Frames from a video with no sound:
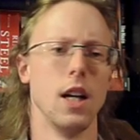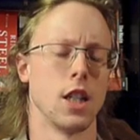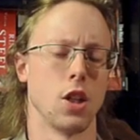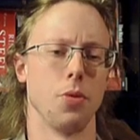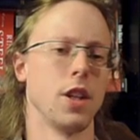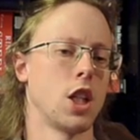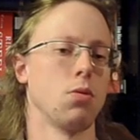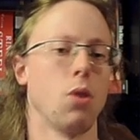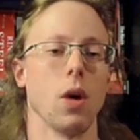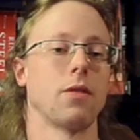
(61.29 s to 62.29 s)
So this is
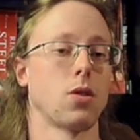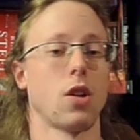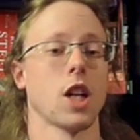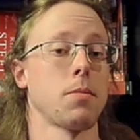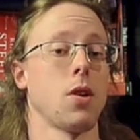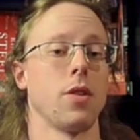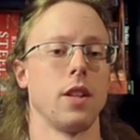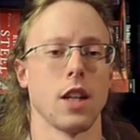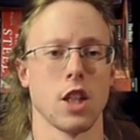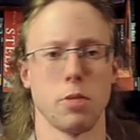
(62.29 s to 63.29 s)
what we have to talk about in the
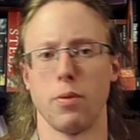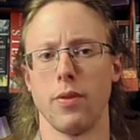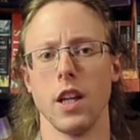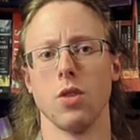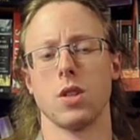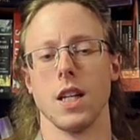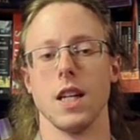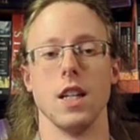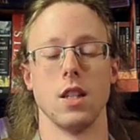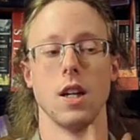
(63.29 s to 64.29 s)
next couple videos
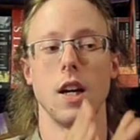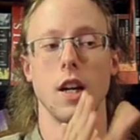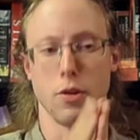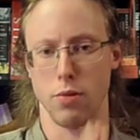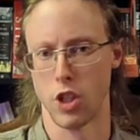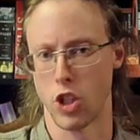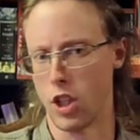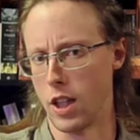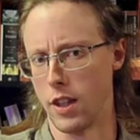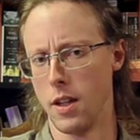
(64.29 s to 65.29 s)
is
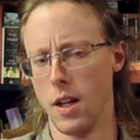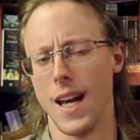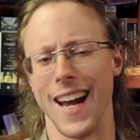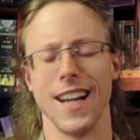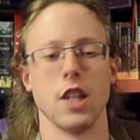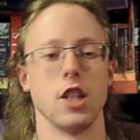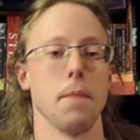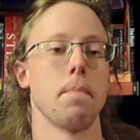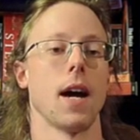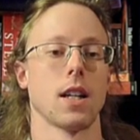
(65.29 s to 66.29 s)
Christianity and its
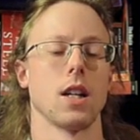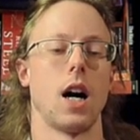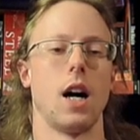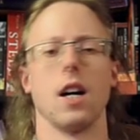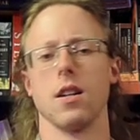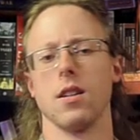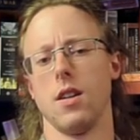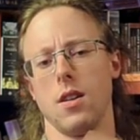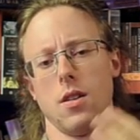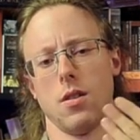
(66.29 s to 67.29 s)
impact on
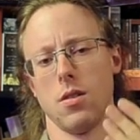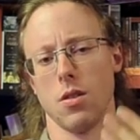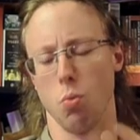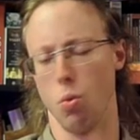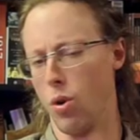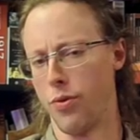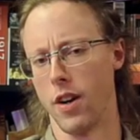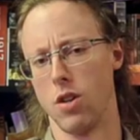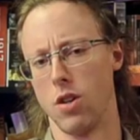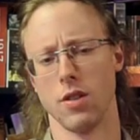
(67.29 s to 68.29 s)

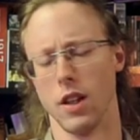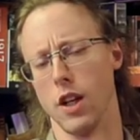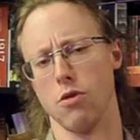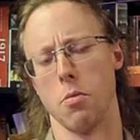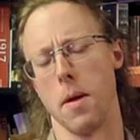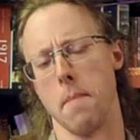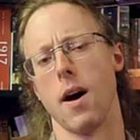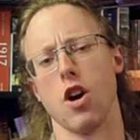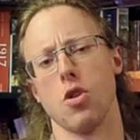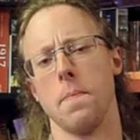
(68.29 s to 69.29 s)
warfare, the late Roman
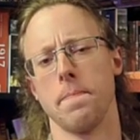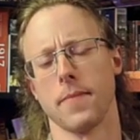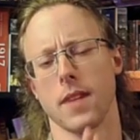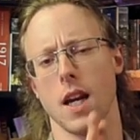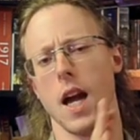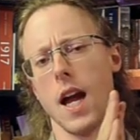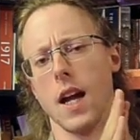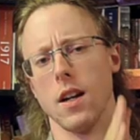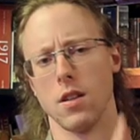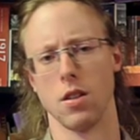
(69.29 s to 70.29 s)
Empire,
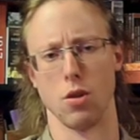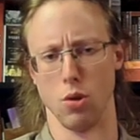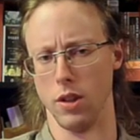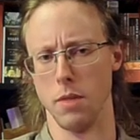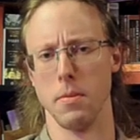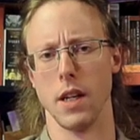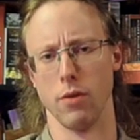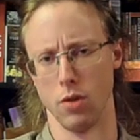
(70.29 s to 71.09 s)
and early medieval